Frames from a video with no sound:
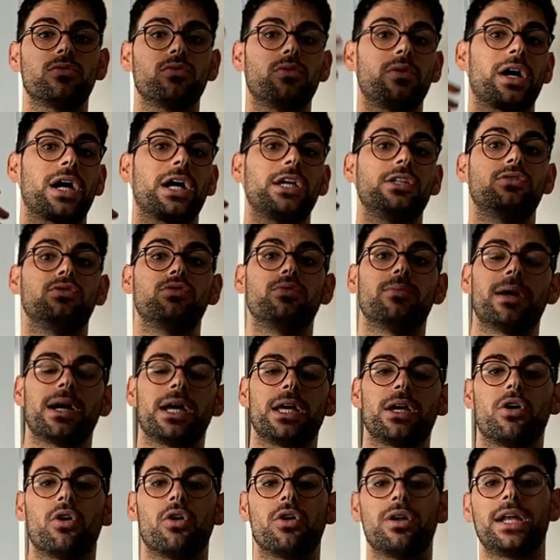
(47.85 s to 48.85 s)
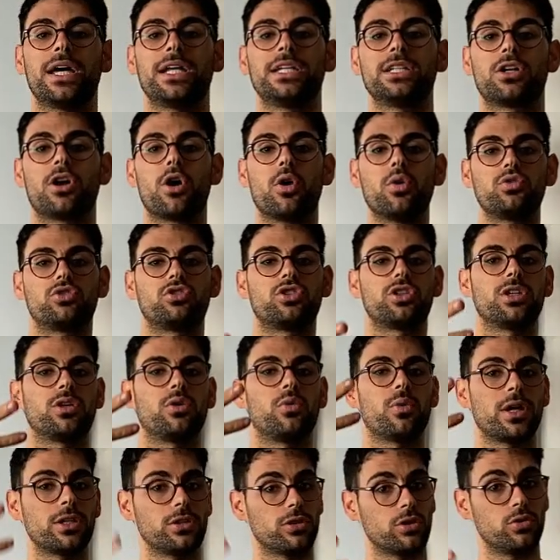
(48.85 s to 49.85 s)
where I do my online
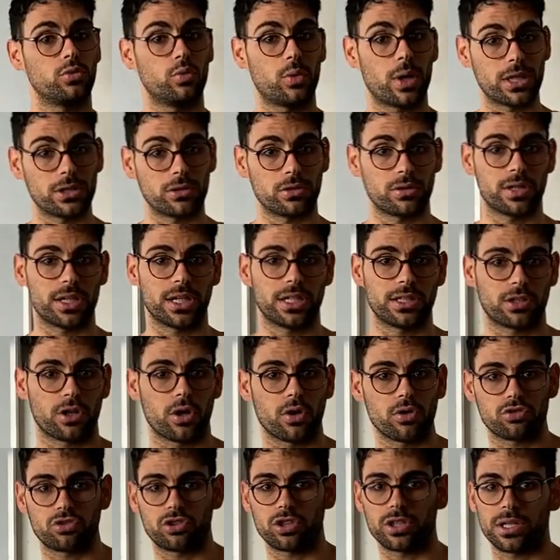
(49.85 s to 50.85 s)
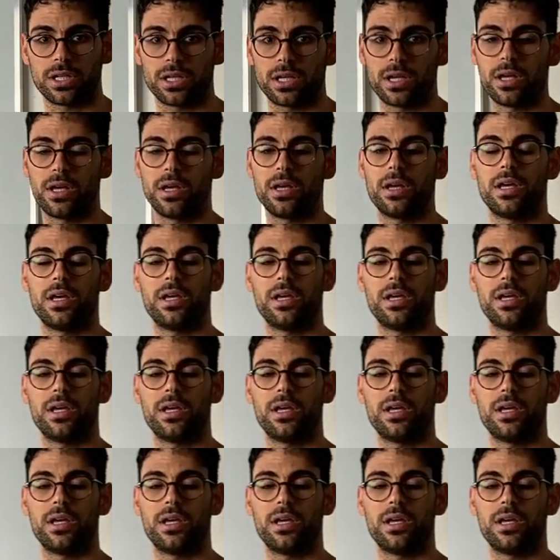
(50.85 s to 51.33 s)
coaching, one-on-one online coaching.